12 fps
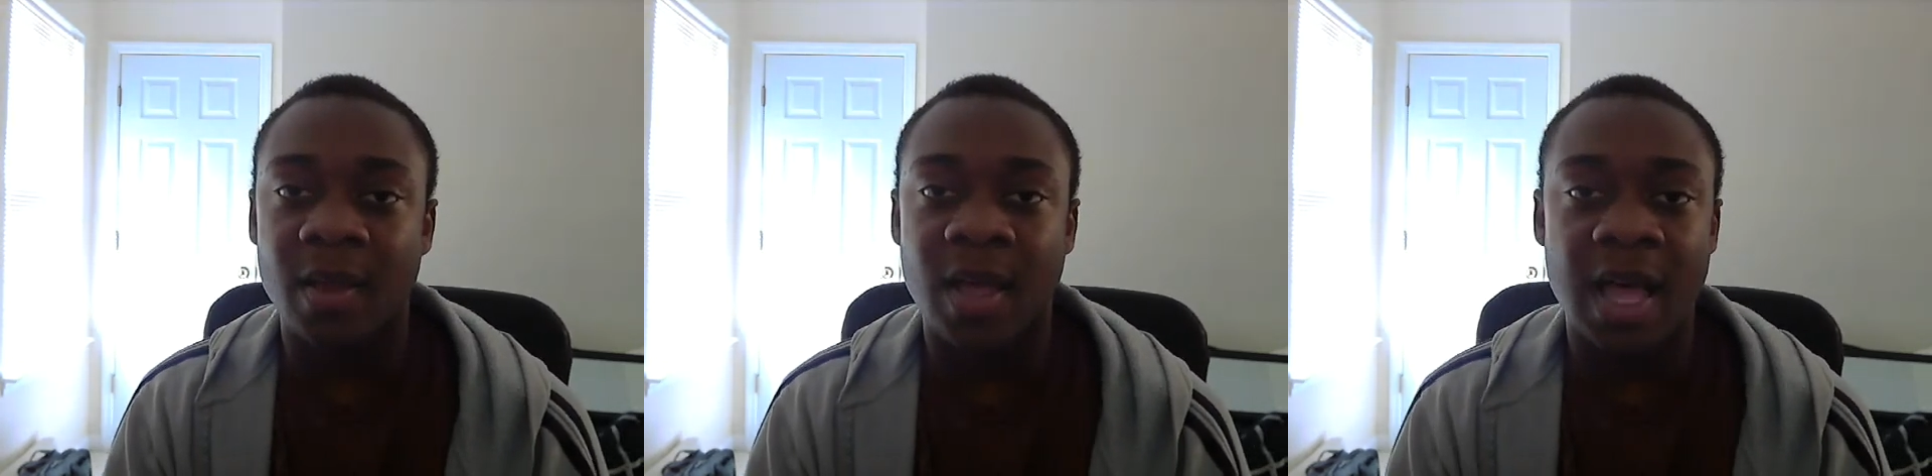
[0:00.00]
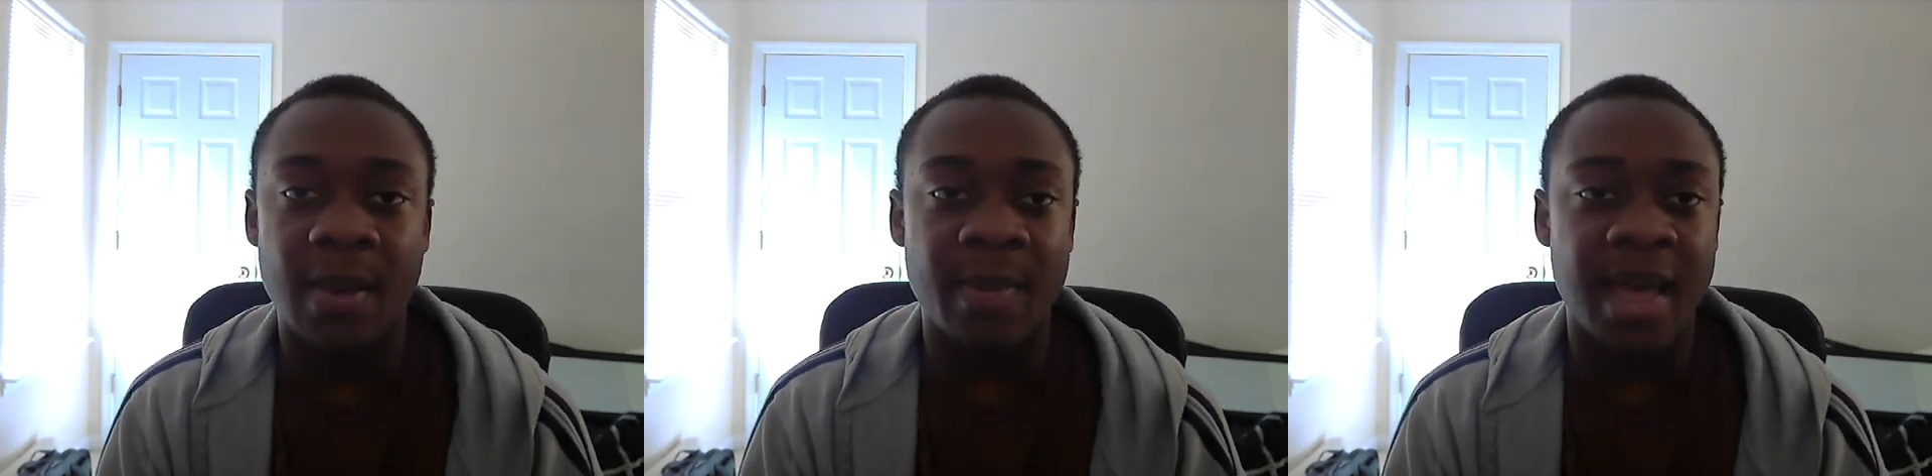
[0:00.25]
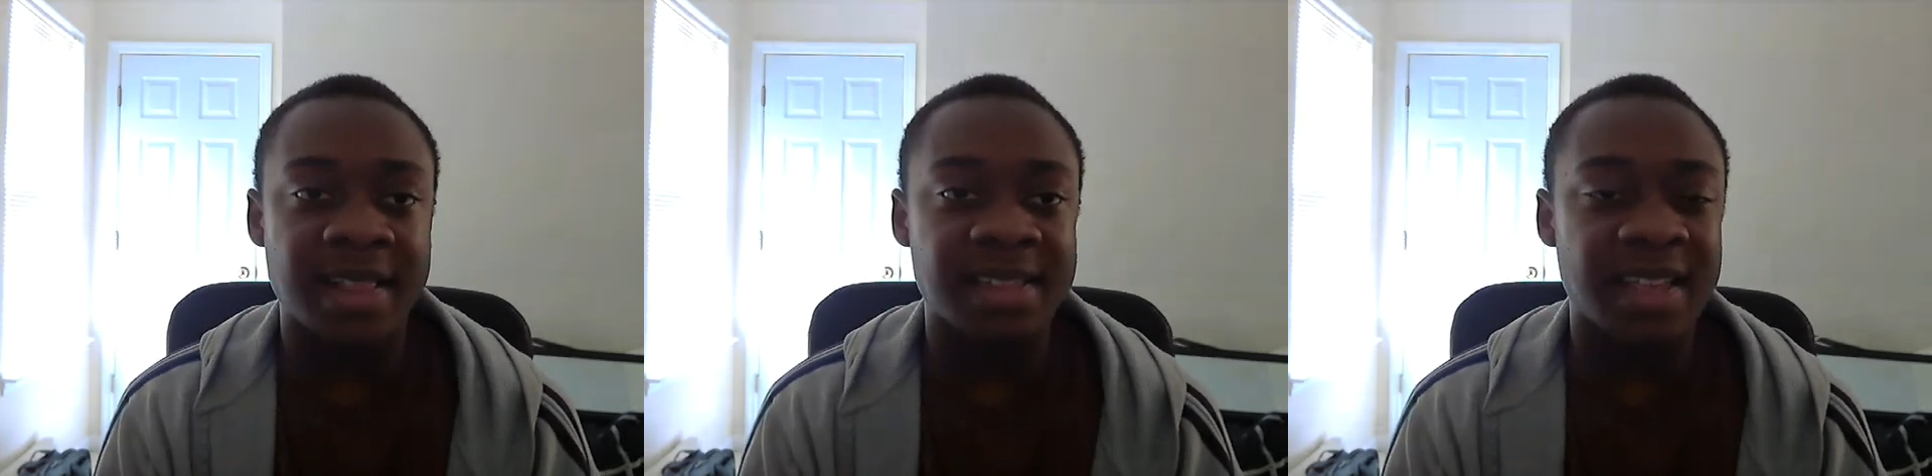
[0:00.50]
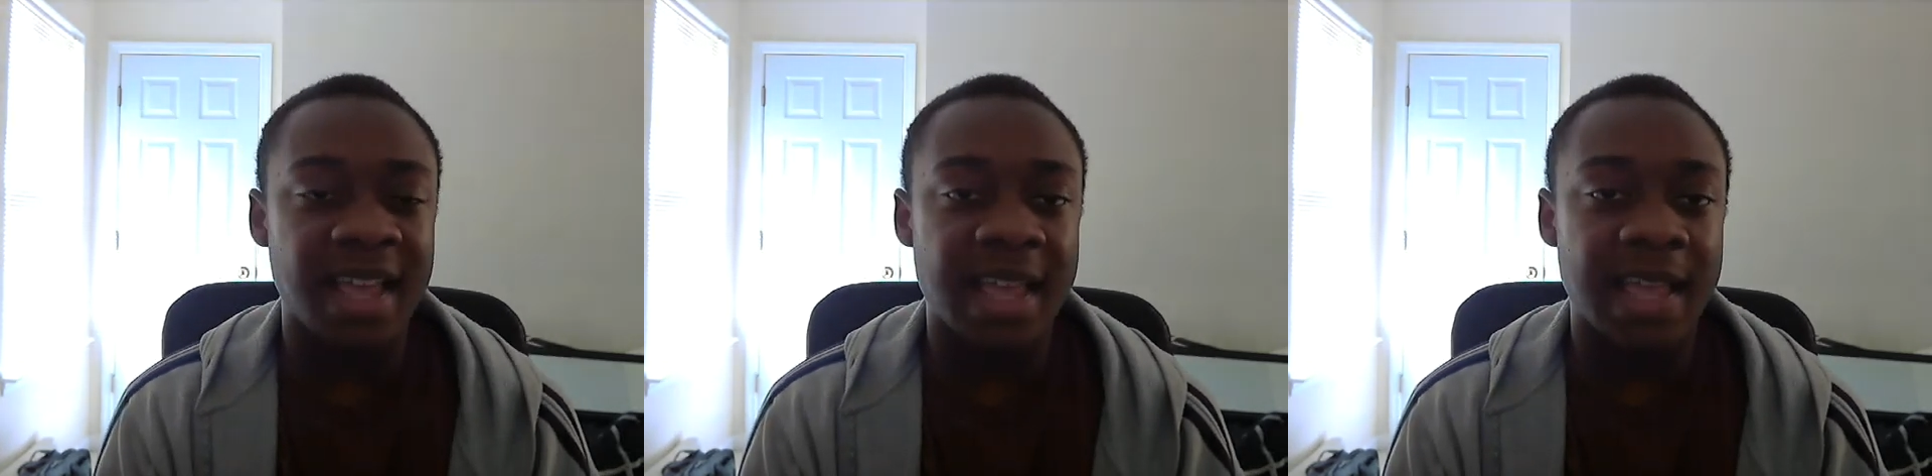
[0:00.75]

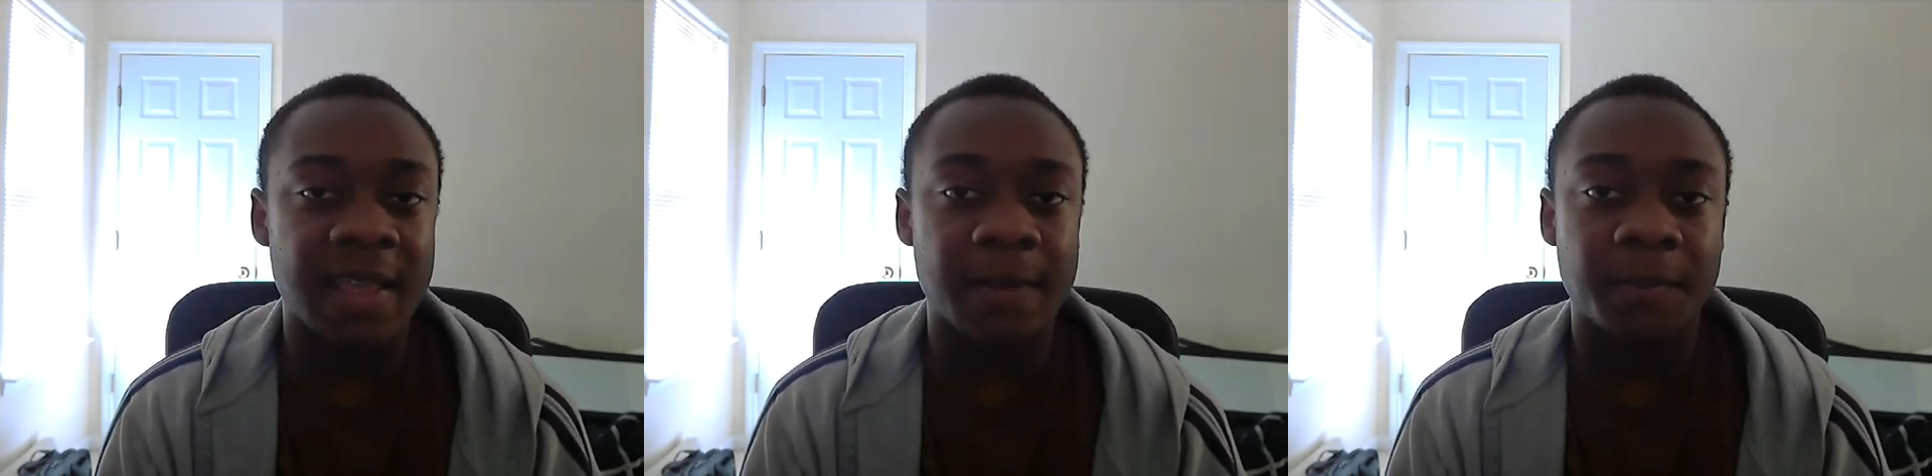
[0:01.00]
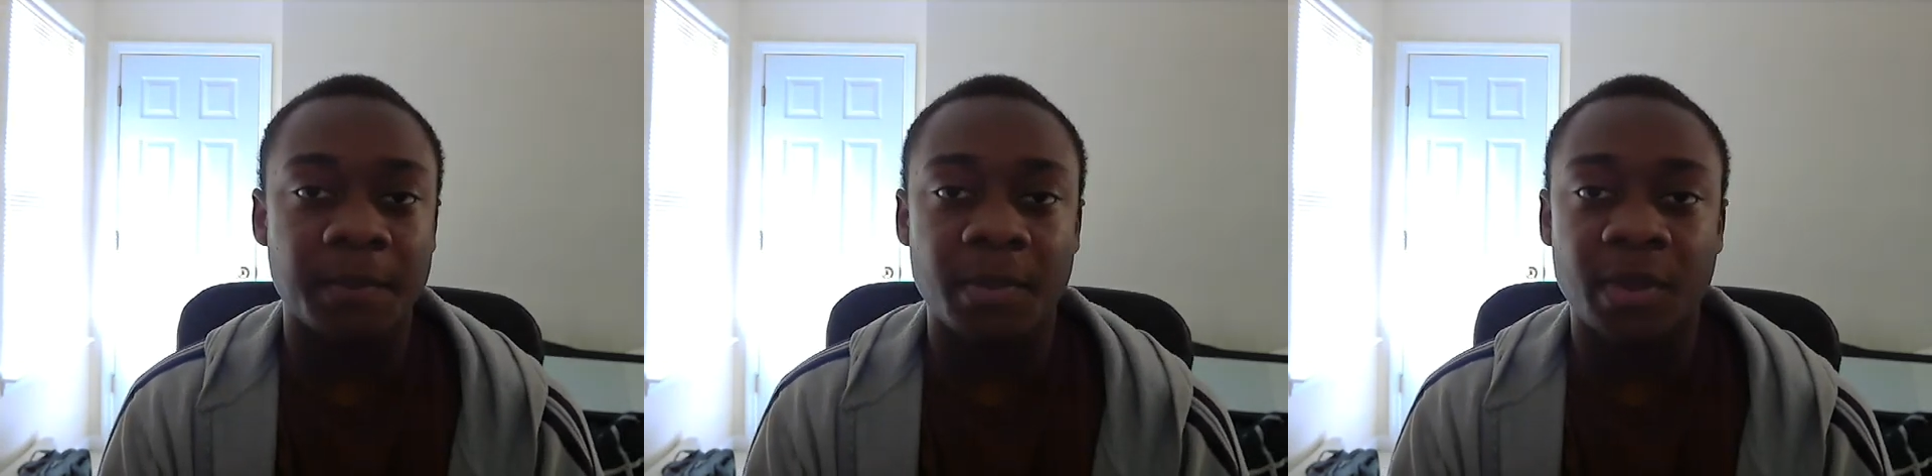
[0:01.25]
I'd say